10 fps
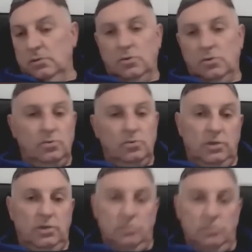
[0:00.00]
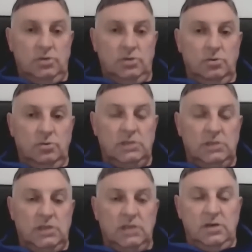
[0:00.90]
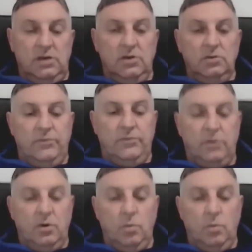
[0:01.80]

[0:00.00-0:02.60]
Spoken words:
God only knows. It's a real difficult